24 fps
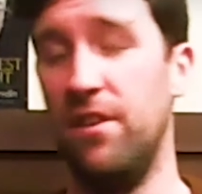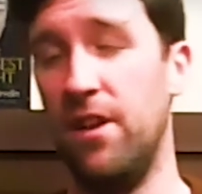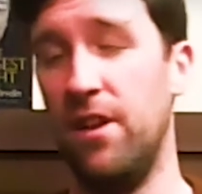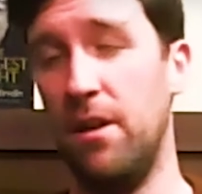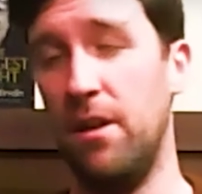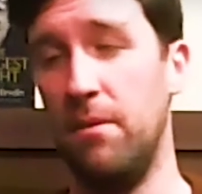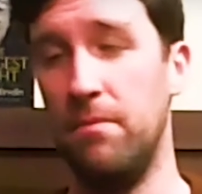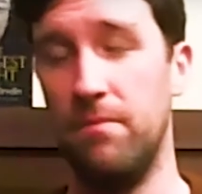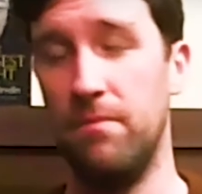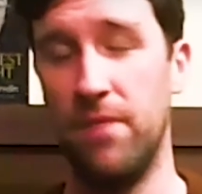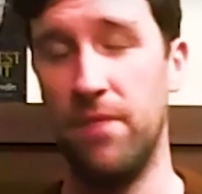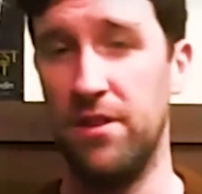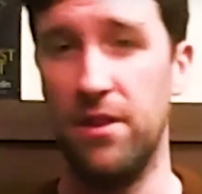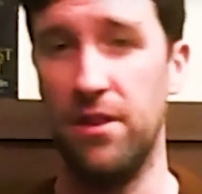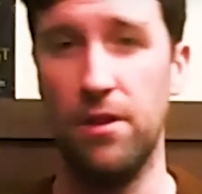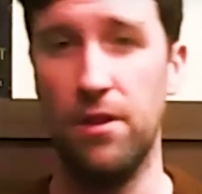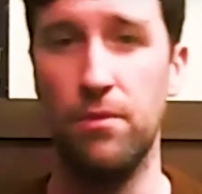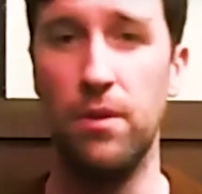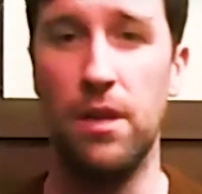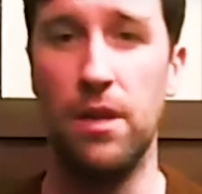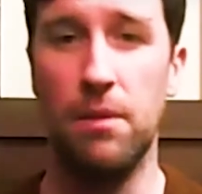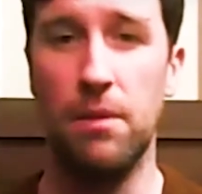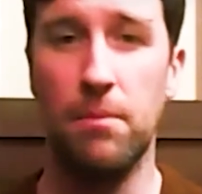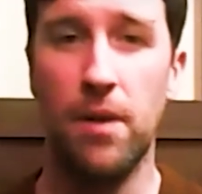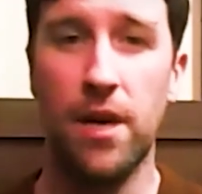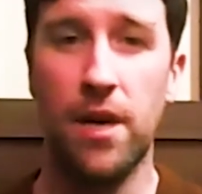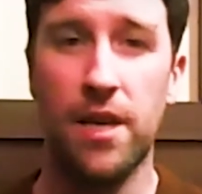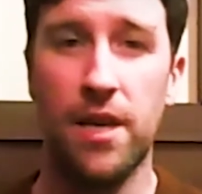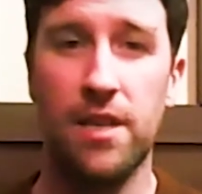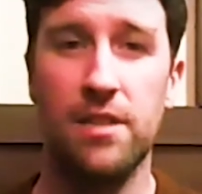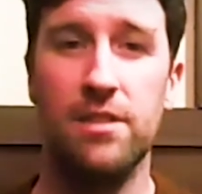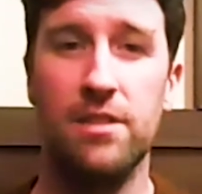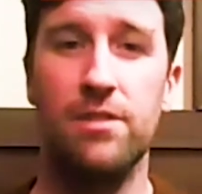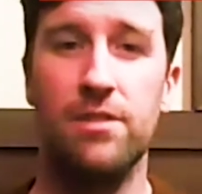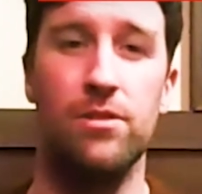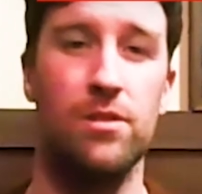I really
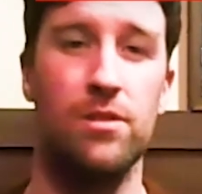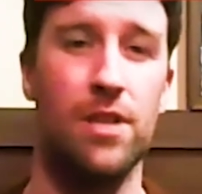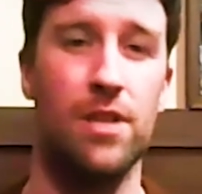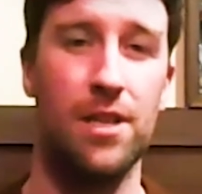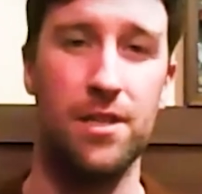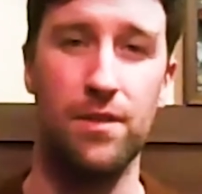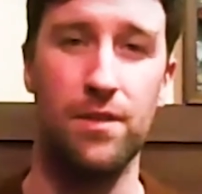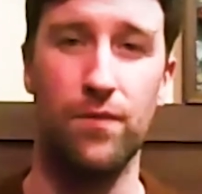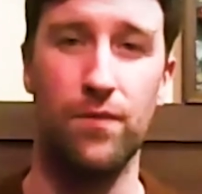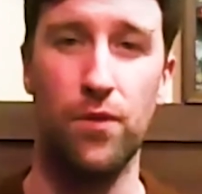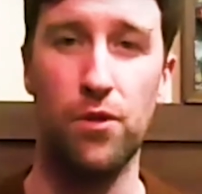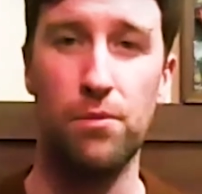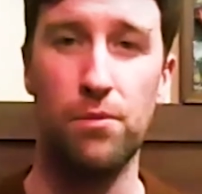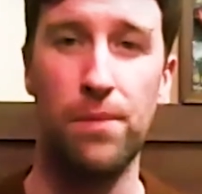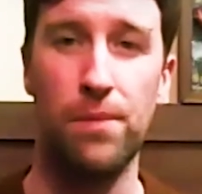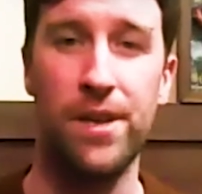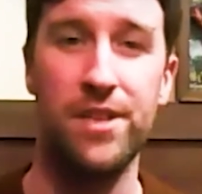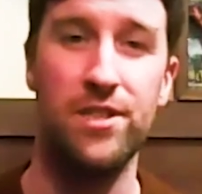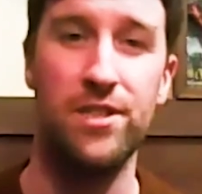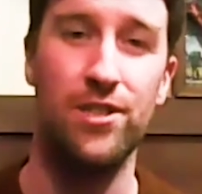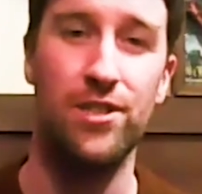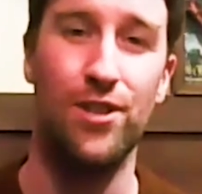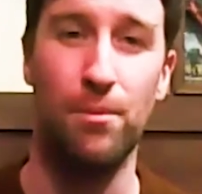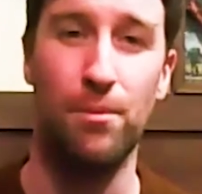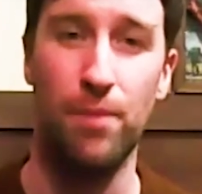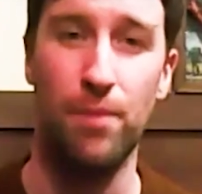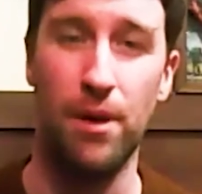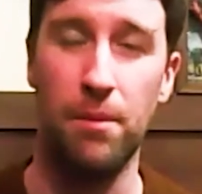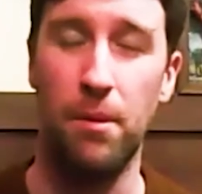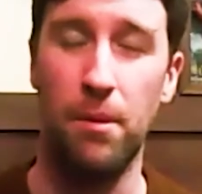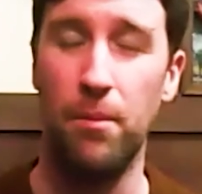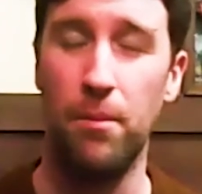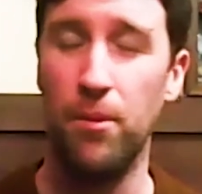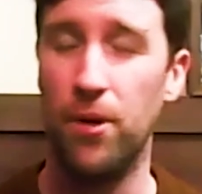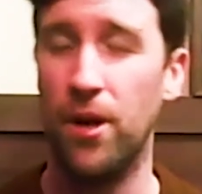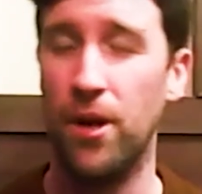mind. There's lots of other places you can buy
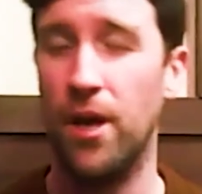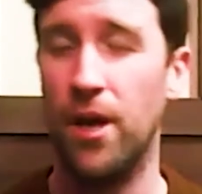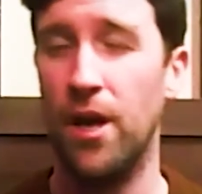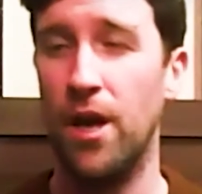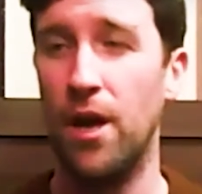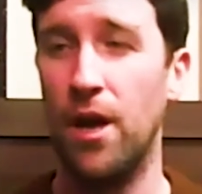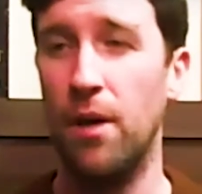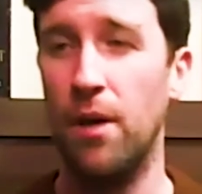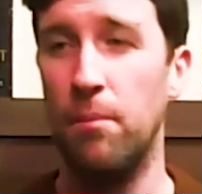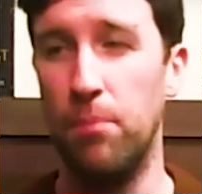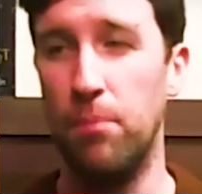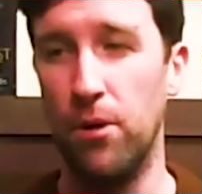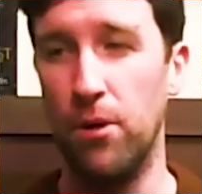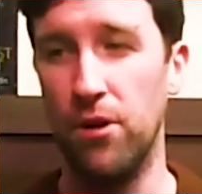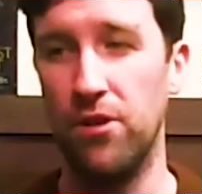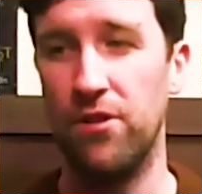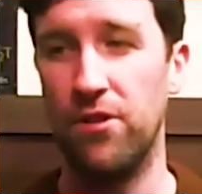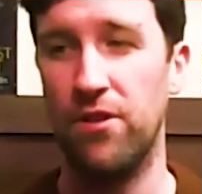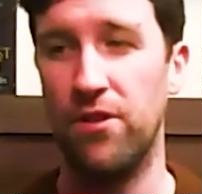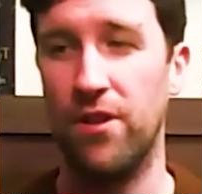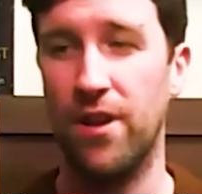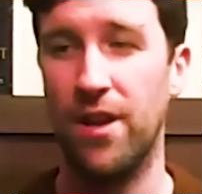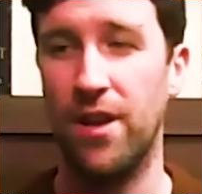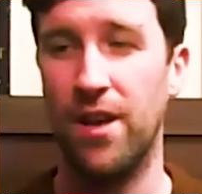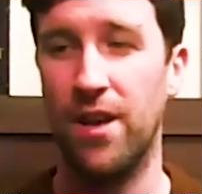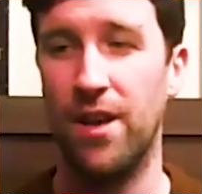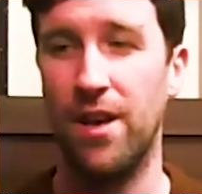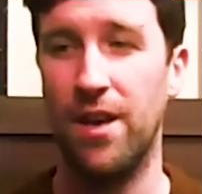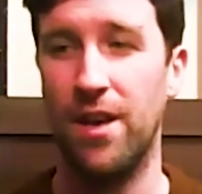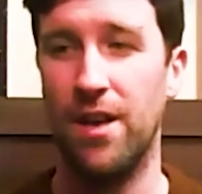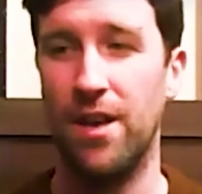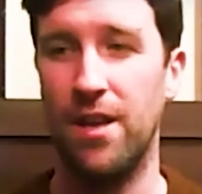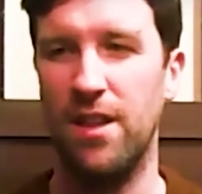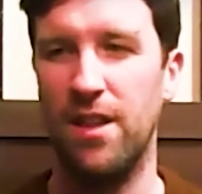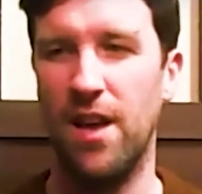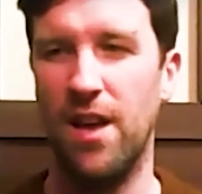my book, but
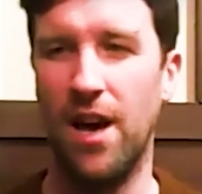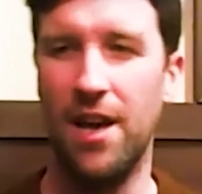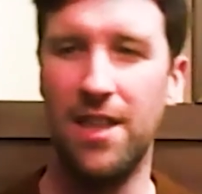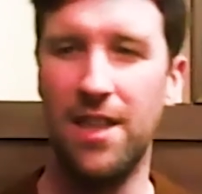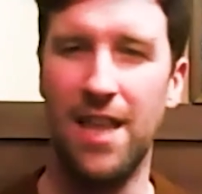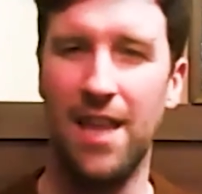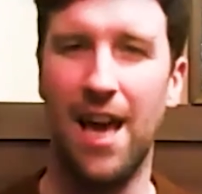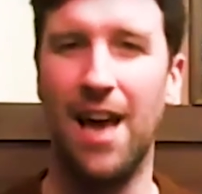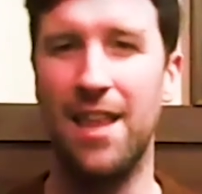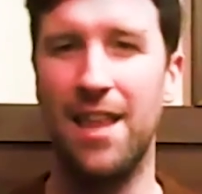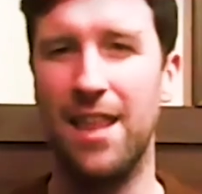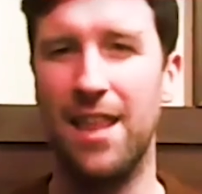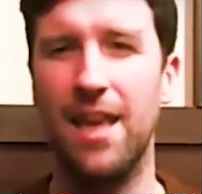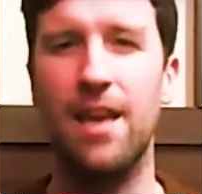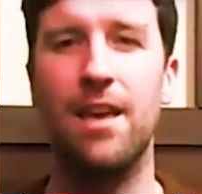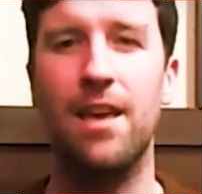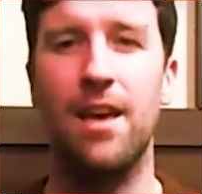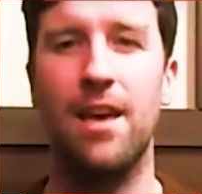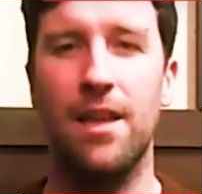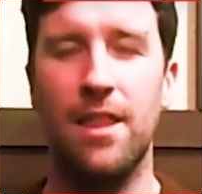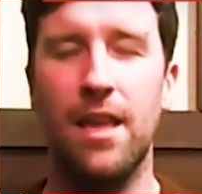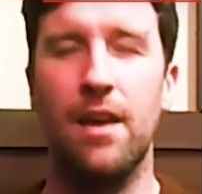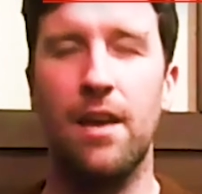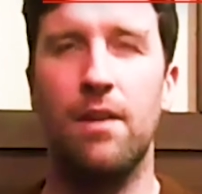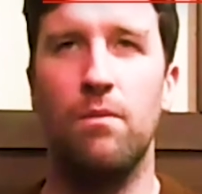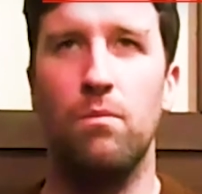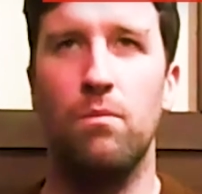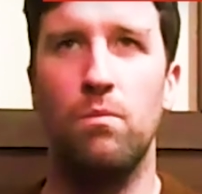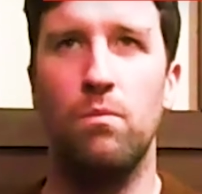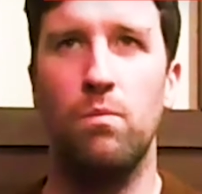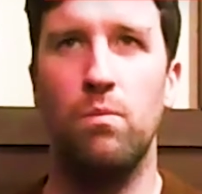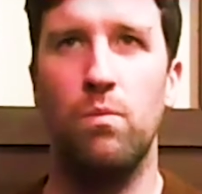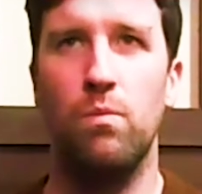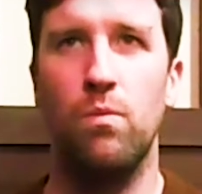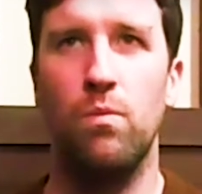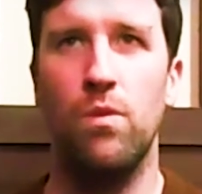I think
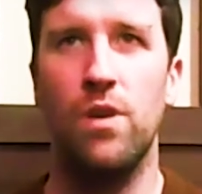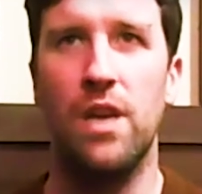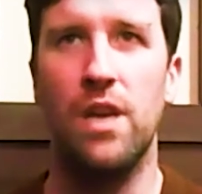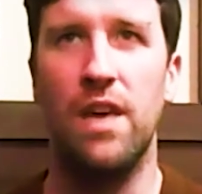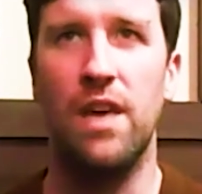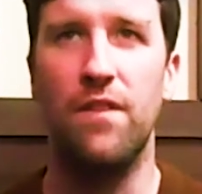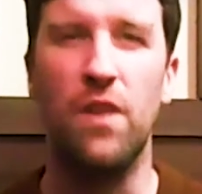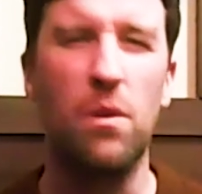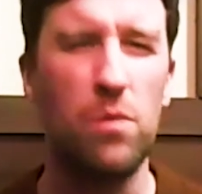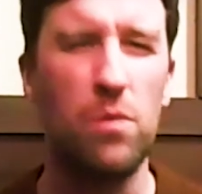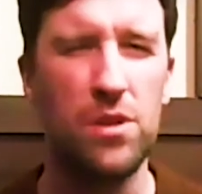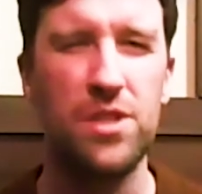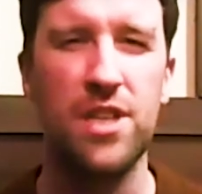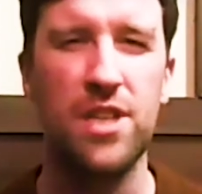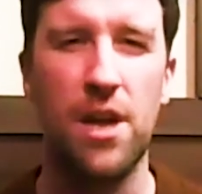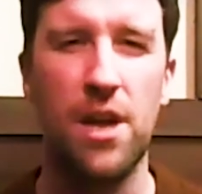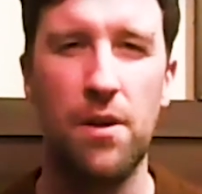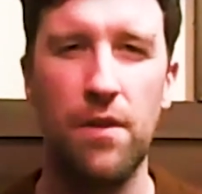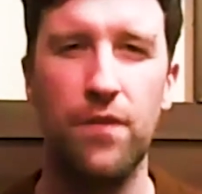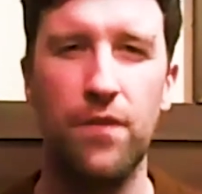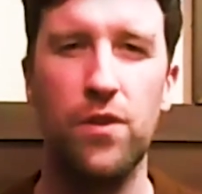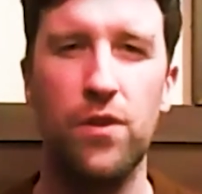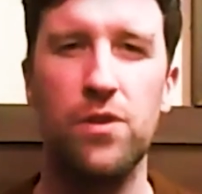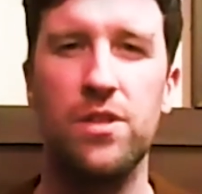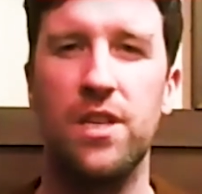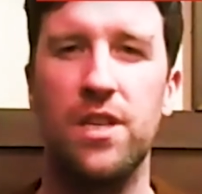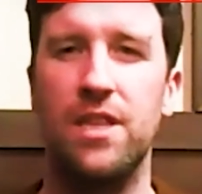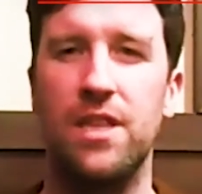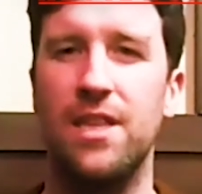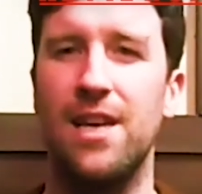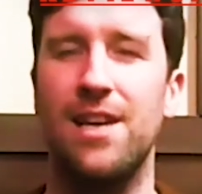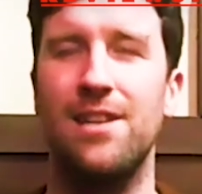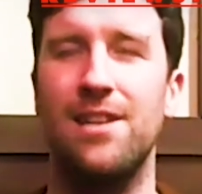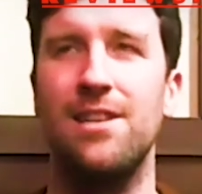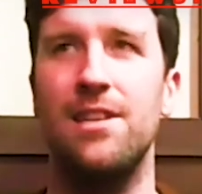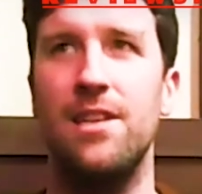giving 1-star reviews like
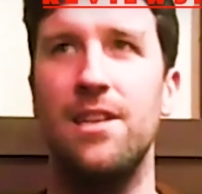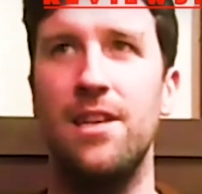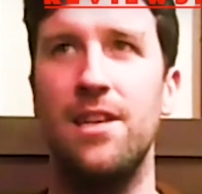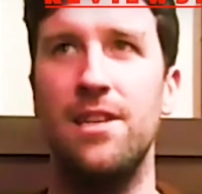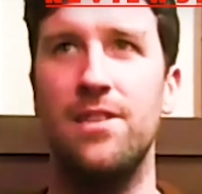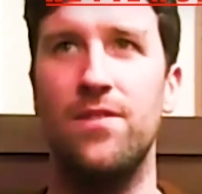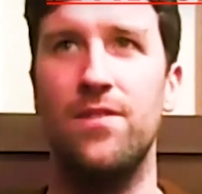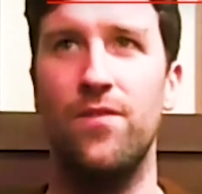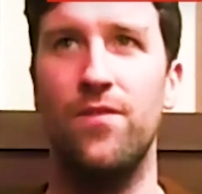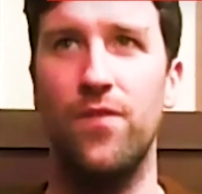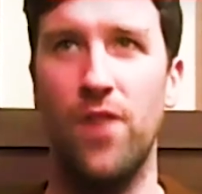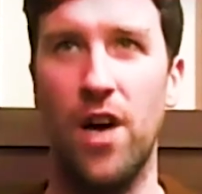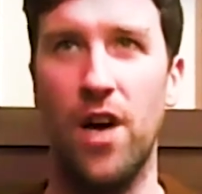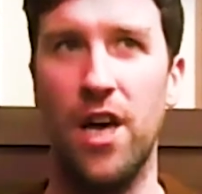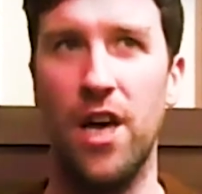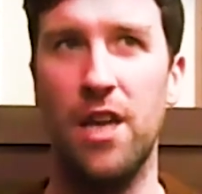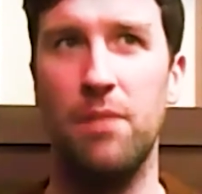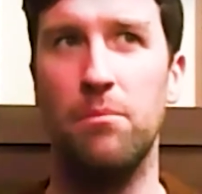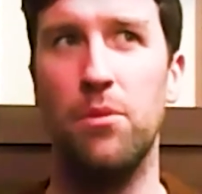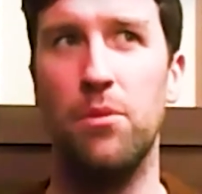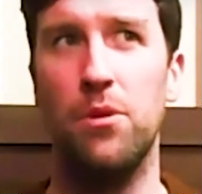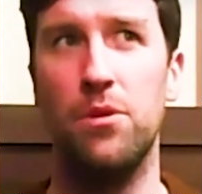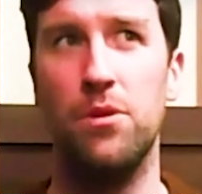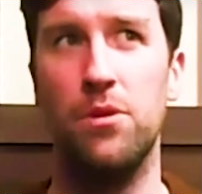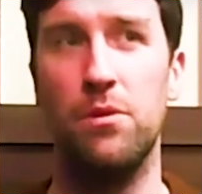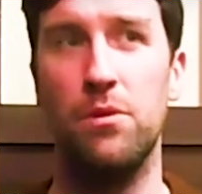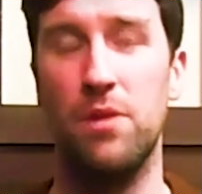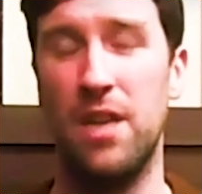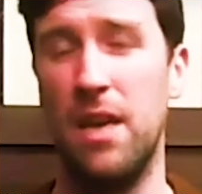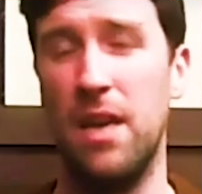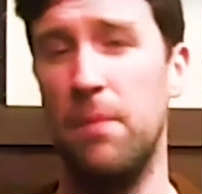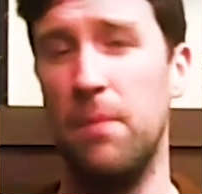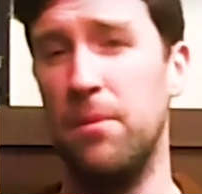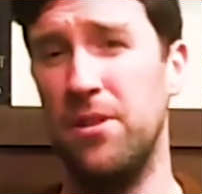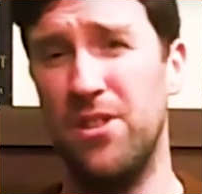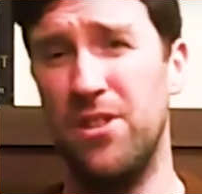that is fine, but
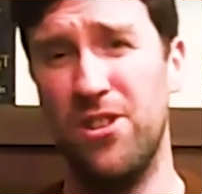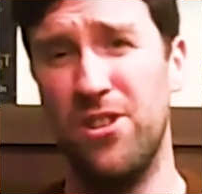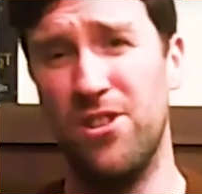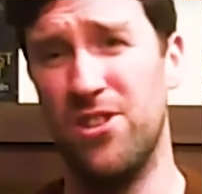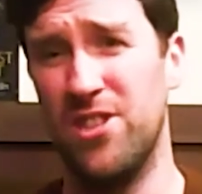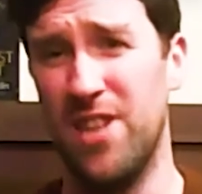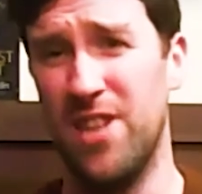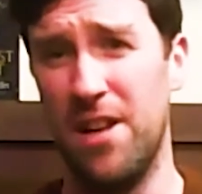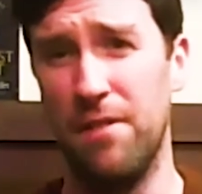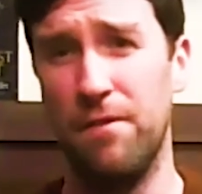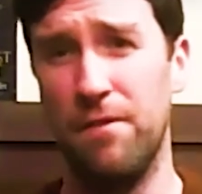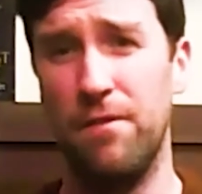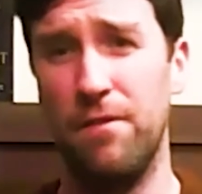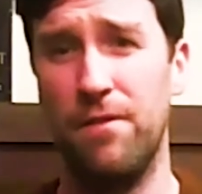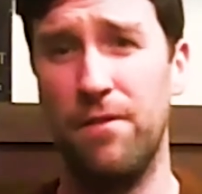keep it to yourself.